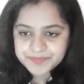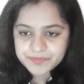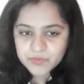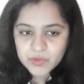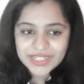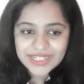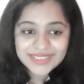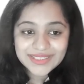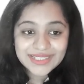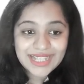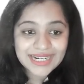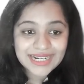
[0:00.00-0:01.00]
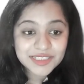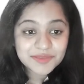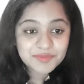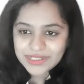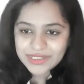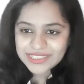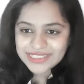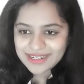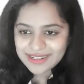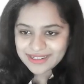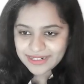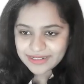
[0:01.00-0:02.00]
Okay, that is polysaccharide.
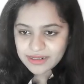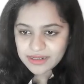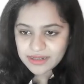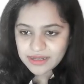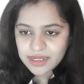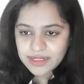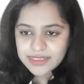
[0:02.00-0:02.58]
It